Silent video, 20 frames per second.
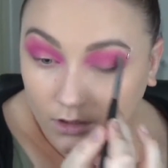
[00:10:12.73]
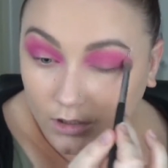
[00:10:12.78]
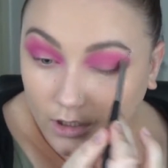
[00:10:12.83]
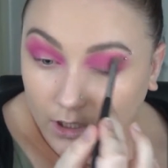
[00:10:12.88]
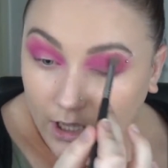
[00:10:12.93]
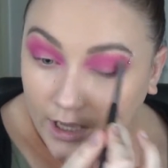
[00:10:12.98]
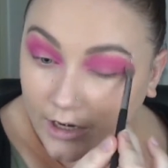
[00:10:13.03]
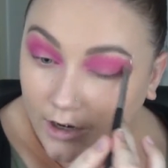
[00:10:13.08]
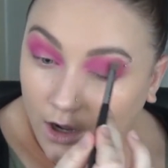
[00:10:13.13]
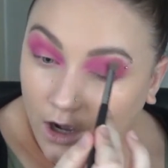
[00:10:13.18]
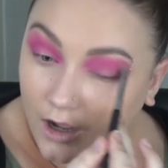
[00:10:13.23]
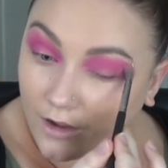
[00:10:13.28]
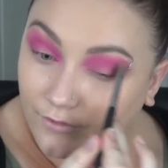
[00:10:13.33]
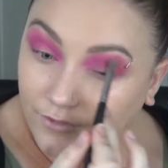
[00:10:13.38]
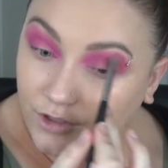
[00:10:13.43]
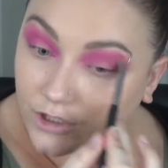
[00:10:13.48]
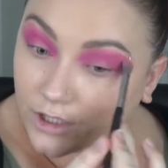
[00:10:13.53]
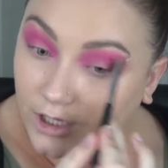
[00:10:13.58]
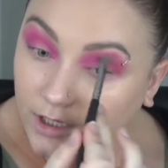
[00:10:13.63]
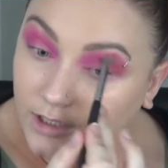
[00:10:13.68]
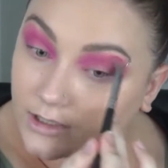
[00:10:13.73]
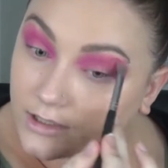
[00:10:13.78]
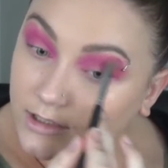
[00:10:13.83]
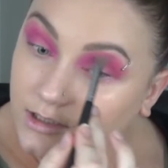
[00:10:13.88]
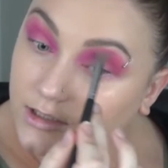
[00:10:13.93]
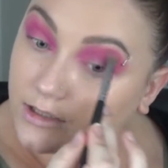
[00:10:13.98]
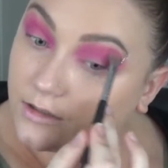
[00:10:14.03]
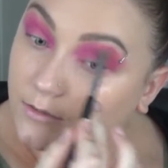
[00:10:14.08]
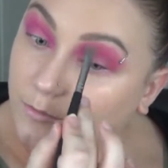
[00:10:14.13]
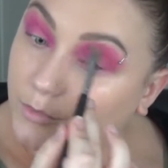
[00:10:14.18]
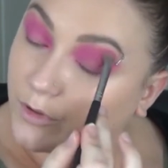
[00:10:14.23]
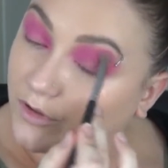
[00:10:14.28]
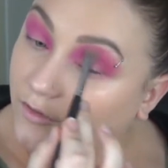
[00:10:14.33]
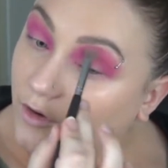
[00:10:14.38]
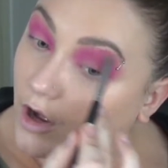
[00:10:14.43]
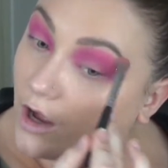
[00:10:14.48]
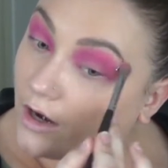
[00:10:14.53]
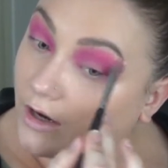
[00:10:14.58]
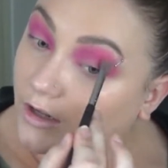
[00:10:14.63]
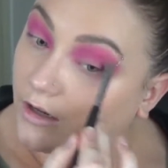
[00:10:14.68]
And I've just
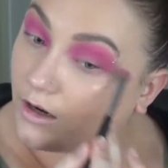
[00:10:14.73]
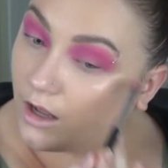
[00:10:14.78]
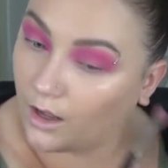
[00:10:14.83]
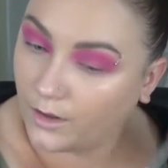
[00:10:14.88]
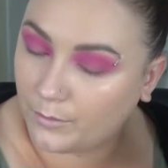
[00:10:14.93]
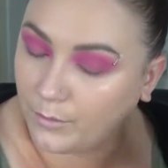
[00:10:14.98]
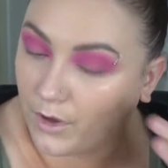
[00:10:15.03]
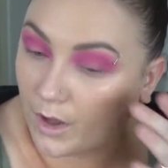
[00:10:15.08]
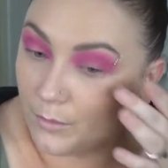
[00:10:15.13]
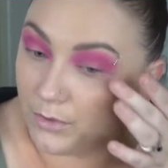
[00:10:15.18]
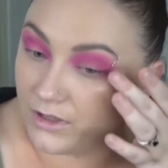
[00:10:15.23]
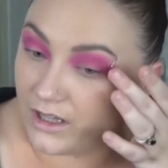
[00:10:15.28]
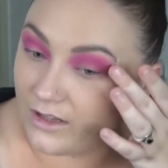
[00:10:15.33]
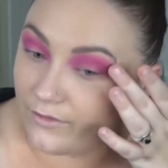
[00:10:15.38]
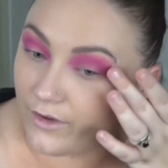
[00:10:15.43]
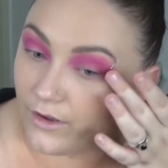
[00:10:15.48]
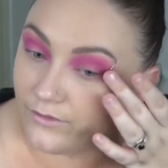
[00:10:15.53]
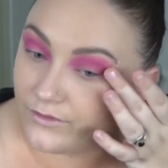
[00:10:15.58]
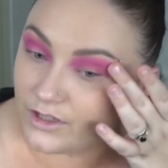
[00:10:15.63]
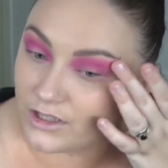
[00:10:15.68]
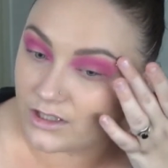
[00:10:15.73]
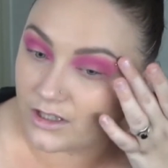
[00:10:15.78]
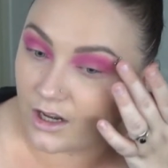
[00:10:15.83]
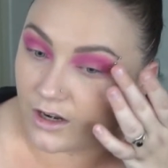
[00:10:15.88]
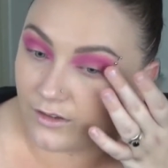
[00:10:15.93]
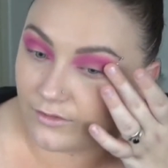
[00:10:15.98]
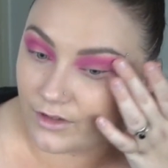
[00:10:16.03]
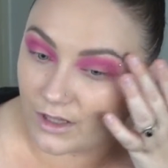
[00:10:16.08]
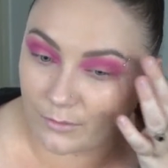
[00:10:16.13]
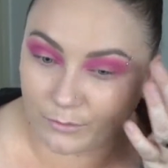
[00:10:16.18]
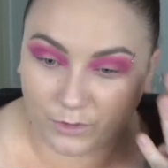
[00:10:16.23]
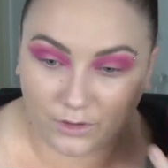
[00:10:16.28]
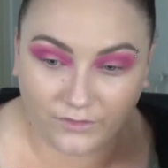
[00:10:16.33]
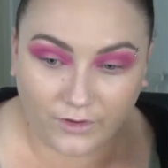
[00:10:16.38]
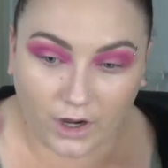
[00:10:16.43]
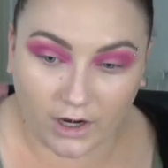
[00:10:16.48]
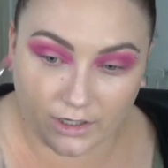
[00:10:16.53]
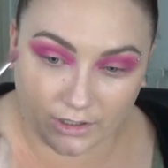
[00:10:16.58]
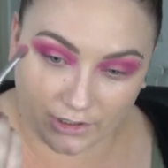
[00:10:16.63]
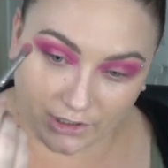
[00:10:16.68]
provided, I believe I've just kind of like
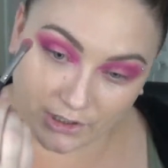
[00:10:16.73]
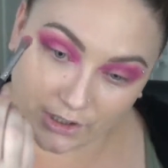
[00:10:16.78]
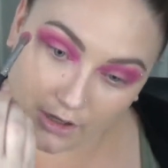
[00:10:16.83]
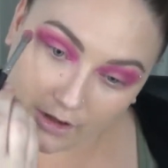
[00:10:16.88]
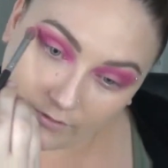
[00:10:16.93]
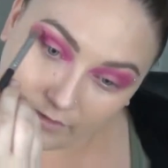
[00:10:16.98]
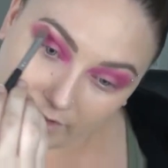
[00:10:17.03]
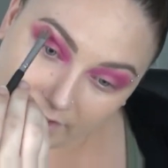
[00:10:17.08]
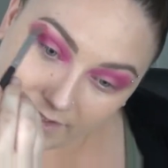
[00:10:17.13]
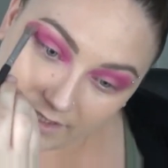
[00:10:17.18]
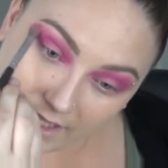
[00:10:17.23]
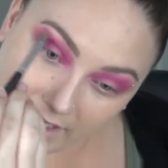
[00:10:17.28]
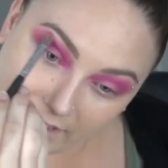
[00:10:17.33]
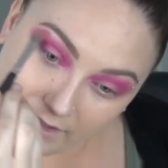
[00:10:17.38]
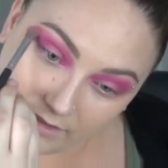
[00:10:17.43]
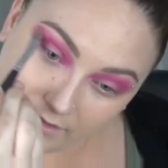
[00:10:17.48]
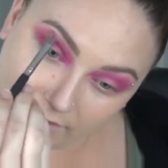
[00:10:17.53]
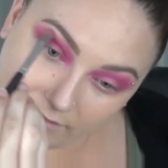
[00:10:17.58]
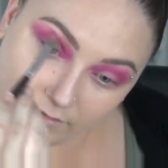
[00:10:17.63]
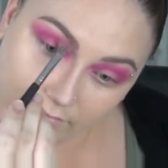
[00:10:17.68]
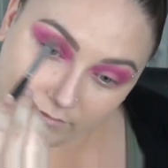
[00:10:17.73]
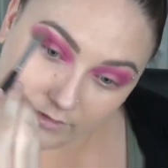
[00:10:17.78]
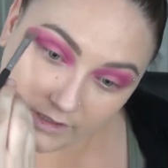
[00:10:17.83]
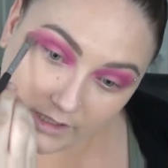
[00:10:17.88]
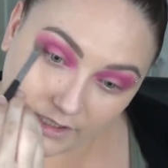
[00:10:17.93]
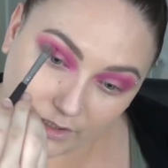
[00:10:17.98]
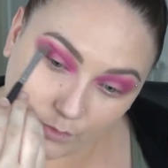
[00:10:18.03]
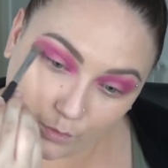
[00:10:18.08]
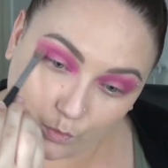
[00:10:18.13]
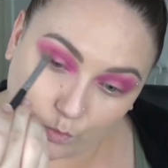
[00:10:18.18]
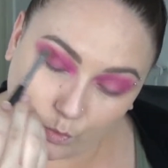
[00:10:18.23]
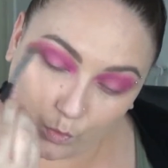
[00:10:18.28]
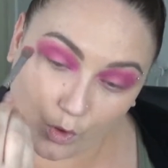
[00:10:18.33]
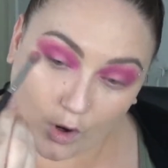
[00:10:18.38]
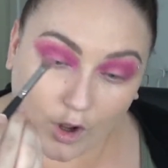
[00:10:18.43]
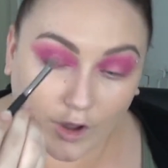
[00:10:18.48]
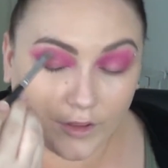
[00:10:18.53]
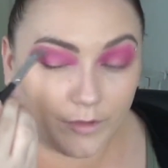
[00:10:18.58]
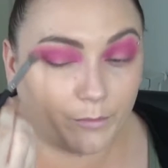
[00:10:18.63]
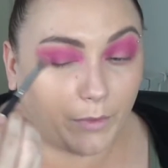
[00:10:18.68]
provided a service that is
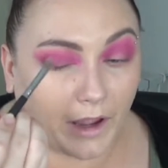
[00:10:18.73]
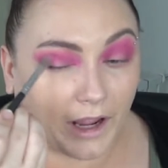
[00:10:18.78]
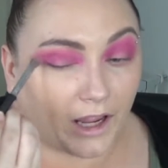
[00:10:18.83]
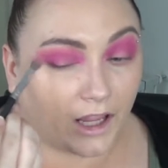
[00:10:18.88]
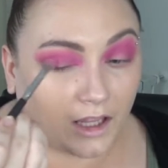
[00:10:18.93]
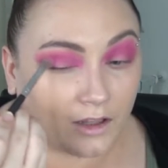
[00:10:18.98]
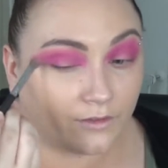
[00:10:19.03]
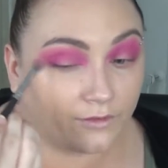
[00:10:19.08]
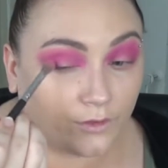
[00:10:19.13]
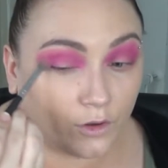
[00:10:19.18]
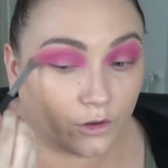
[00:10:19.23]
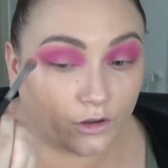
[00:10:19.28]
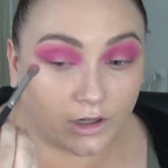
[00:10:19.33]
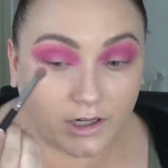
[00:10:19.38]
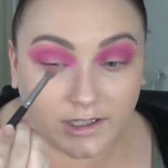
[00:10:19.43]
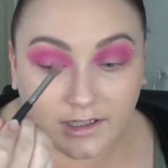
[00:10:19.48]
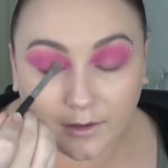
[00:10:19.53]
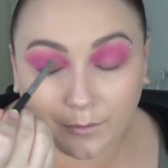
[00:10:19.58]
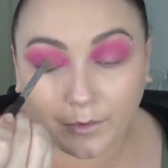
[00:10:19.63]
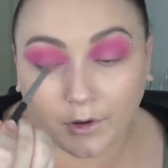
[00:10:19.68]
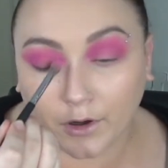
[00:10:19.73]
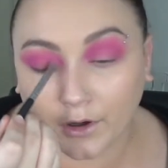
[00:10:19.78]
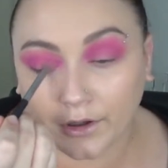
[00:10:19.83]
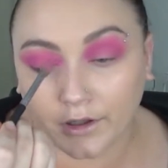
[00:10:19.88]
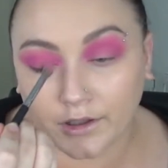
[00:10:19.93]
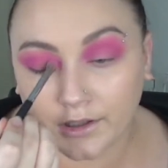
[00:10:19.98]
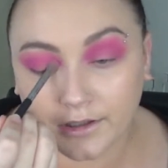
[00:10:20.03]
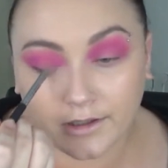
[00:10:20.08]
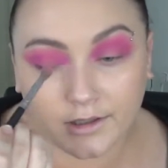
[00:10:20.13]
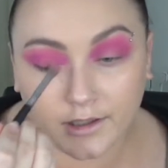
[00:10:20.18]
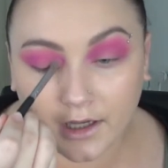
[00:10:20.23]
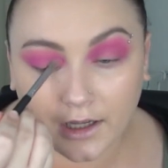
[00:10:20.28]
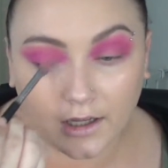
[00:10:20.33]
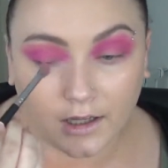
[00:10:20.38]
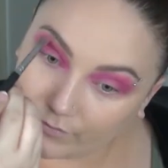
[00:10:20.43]
worth paying for, I suppose,